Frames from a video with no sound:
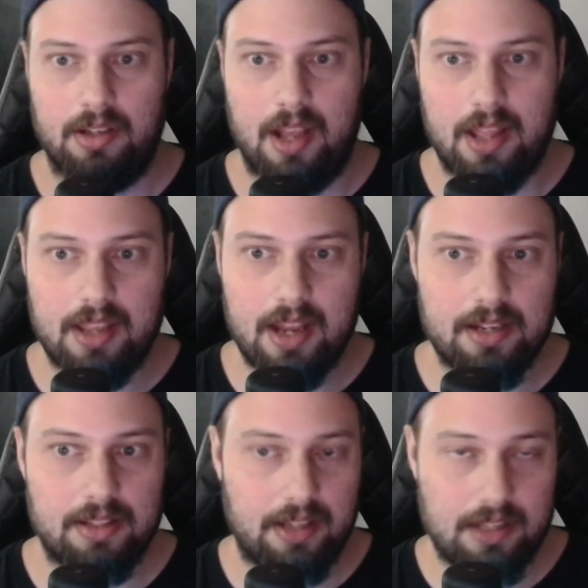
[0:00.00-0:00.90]
And
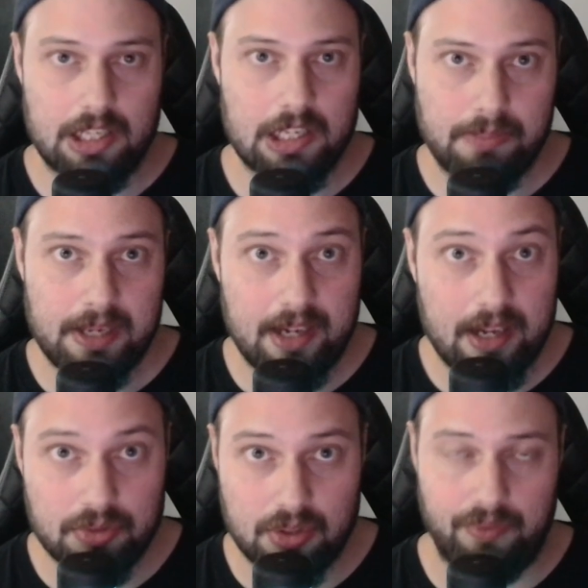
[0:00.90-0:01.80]
then it's spitting
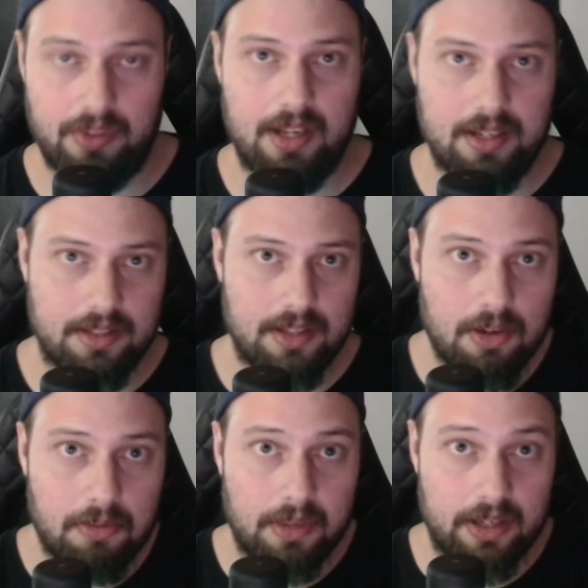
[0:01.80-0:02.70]
out something that is
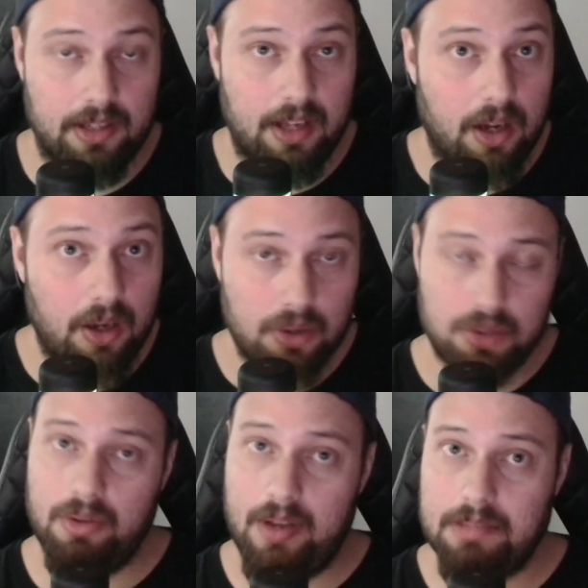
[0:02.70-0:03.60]
new but
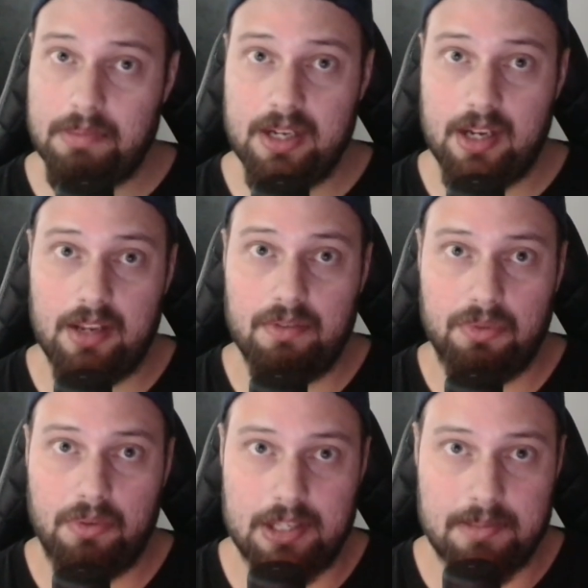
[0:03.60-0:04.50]
also has been
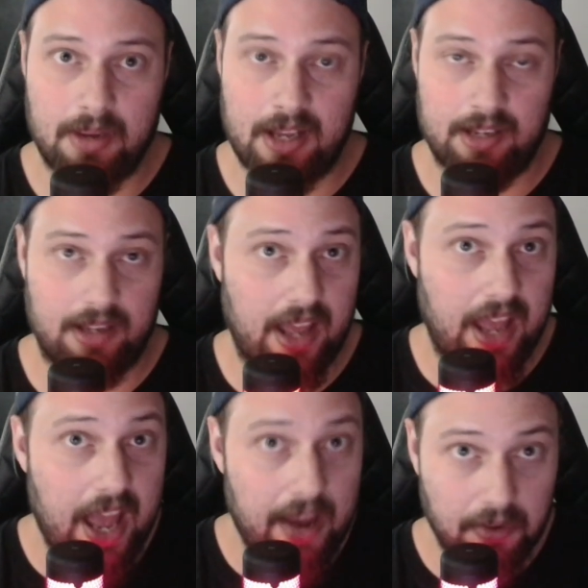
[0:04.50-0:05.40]
influenced by
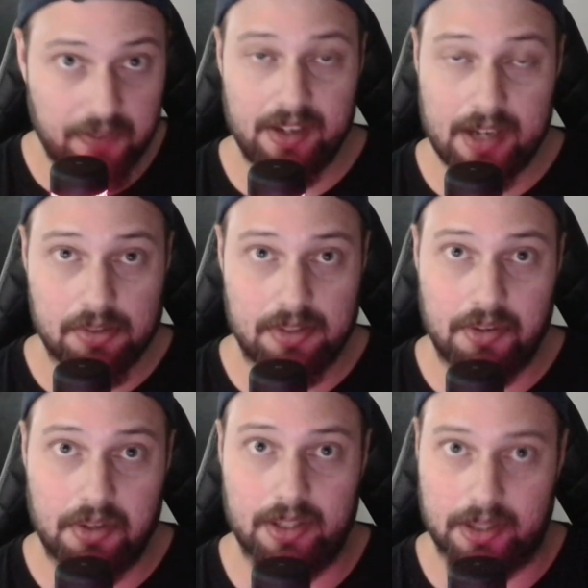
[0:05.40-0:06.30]
everything else that
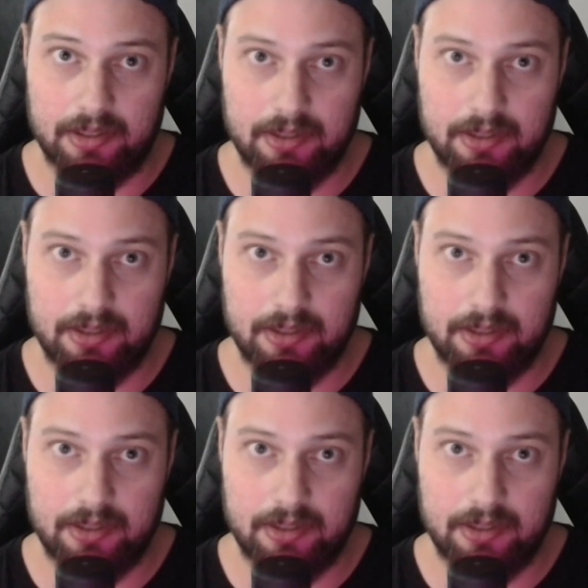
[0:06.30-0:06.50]
you heard.